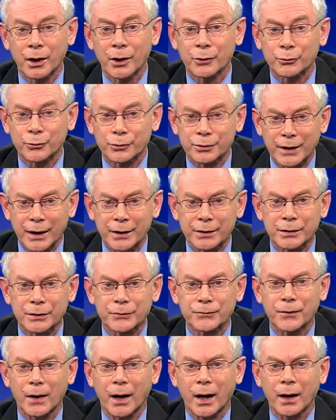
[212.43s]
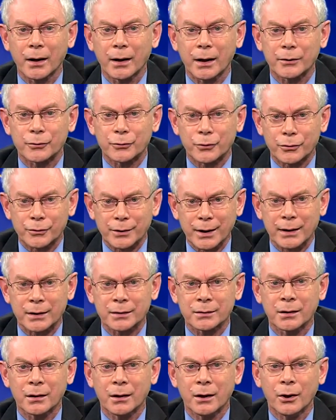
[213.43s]
to identify and
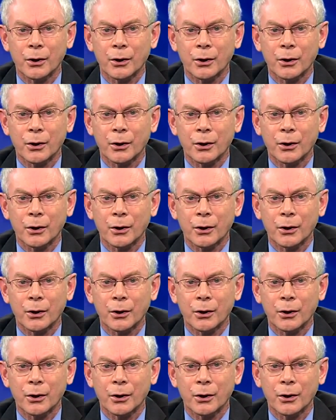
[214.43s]
correct